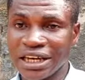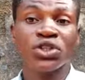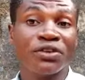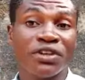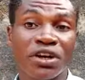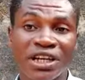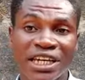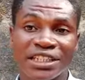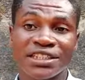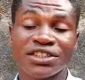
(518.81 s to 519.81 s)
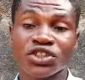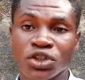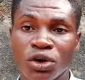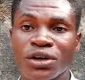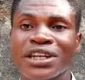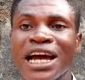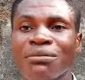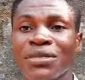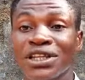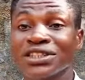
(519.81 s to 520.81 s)
So if they don't get it in store, that
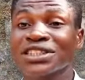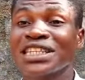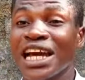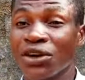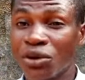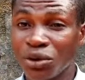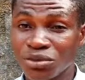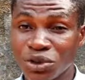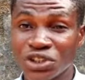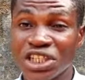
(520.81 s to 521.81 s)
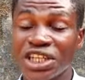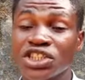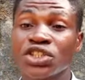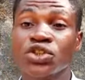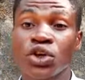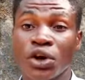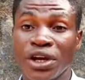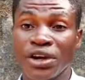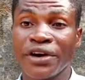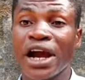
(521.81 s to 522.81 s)
means they are not using it in your
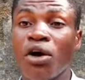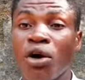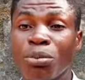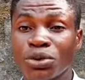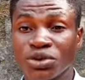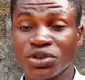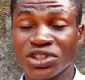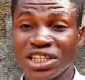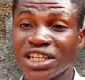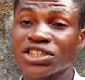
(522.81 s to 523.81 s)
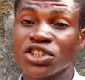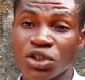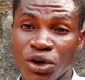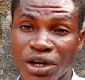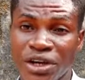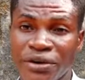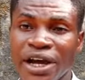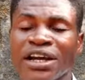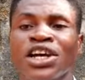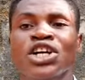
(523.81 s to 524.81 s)
area or producing it in your
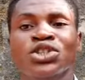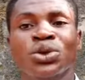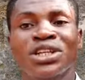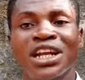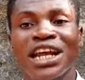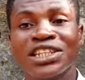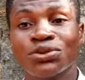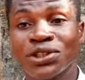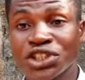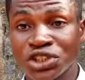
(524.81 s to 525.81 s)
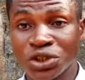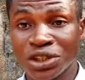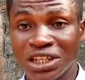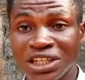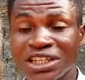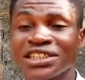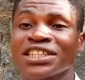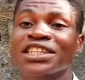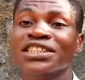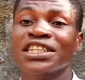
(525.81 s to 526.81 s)
area. So the last, which is not the least,
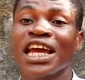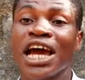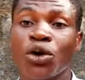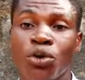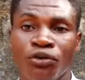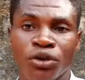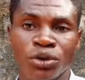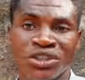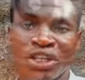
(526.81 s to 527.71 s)
is the Echo Float.